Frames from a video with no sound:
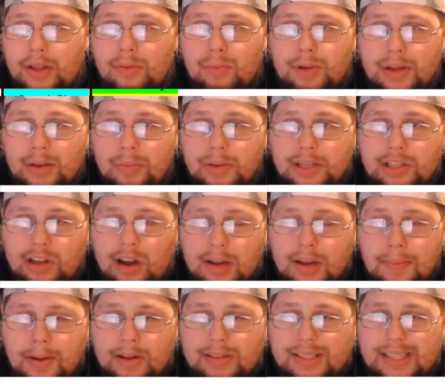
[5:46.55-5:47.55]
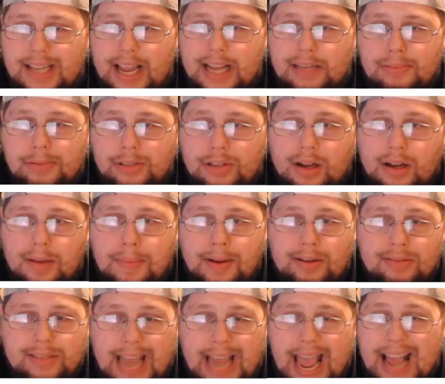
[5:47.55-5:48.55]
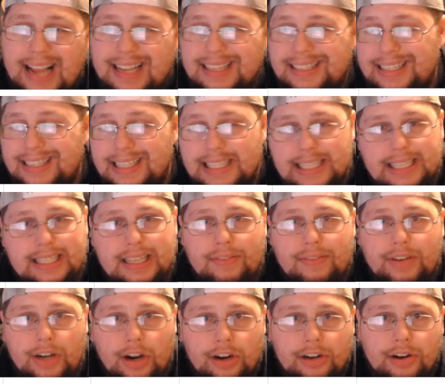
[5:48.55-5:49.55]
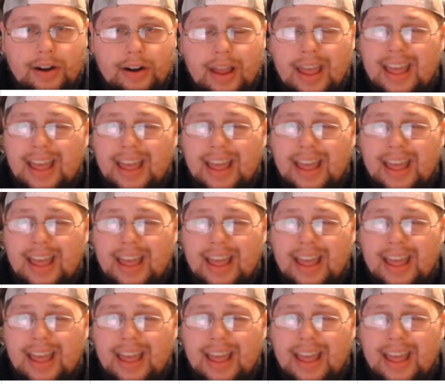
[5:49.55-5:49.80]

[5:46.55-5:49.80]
We talk about stacks. We talk about Dak is $6,700.